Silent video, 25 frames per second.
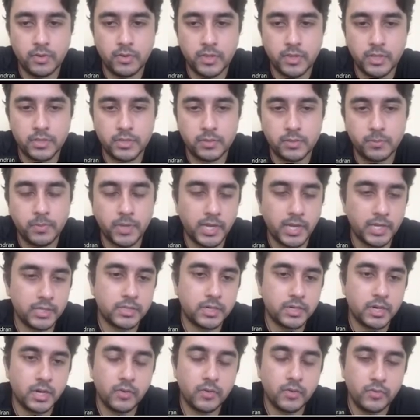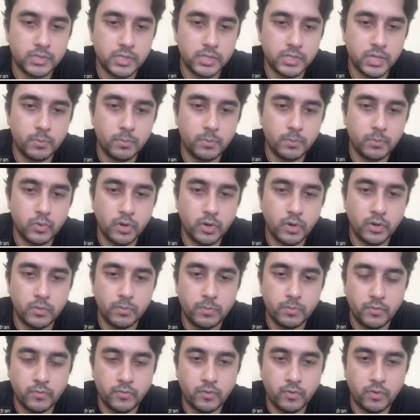There's some case study which I'm going to
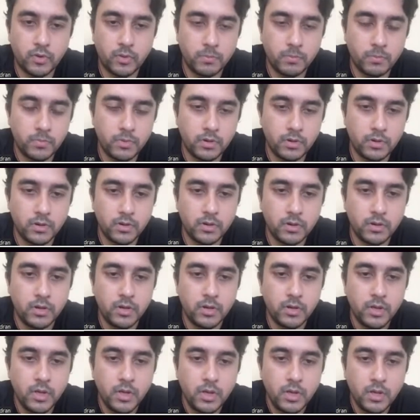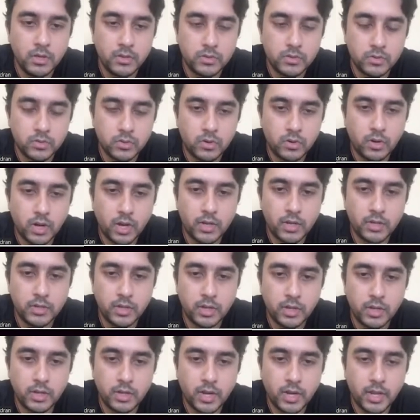perform. So
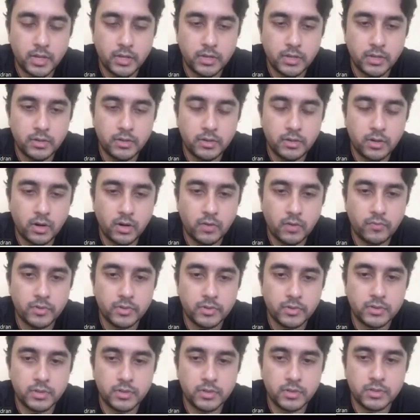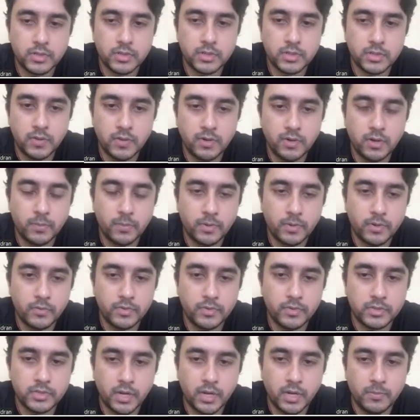I like a lot of research and development
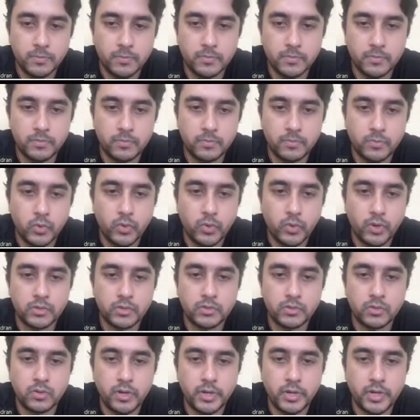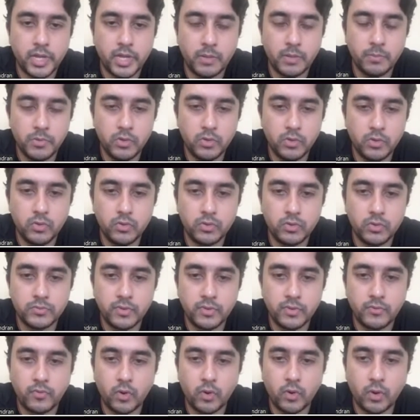which I'm doing. So it can be used
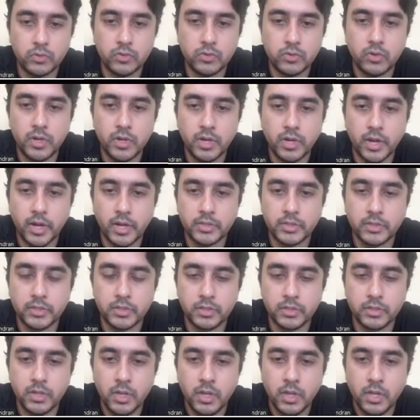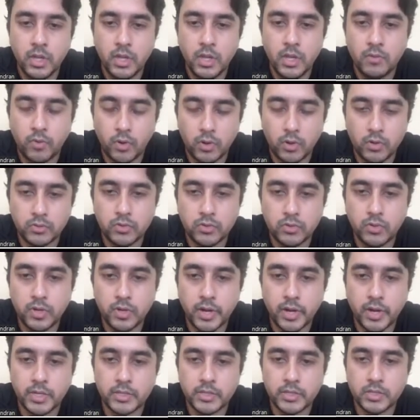for follow through
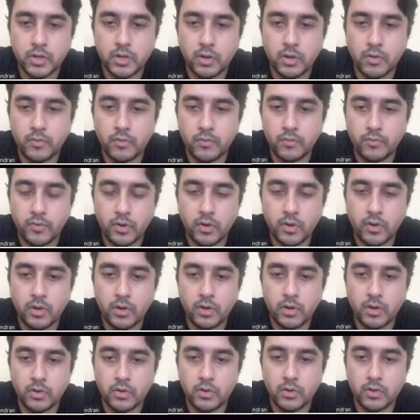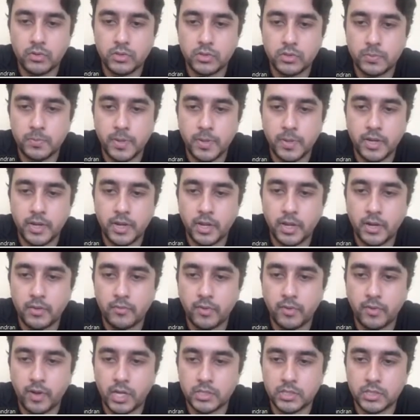correction of for spin
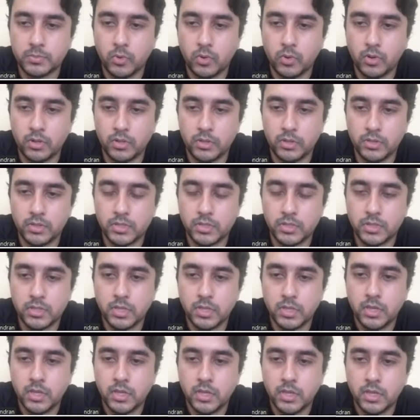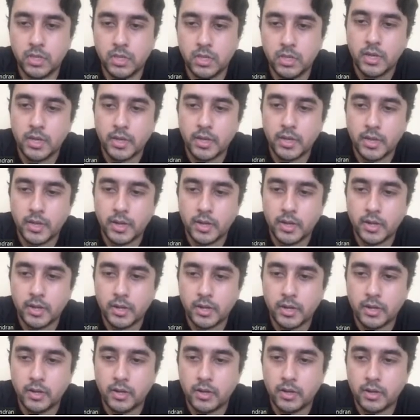and fast bowlers
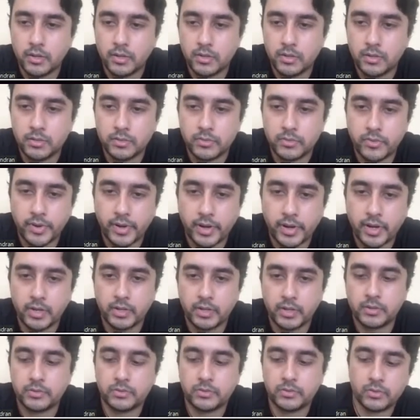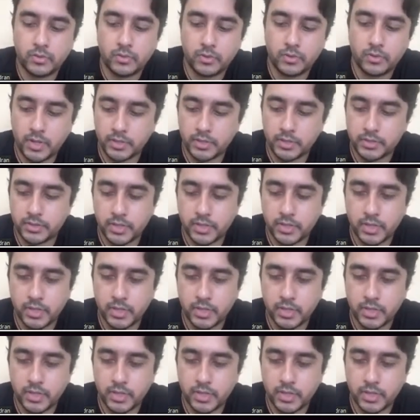in cricket. So let's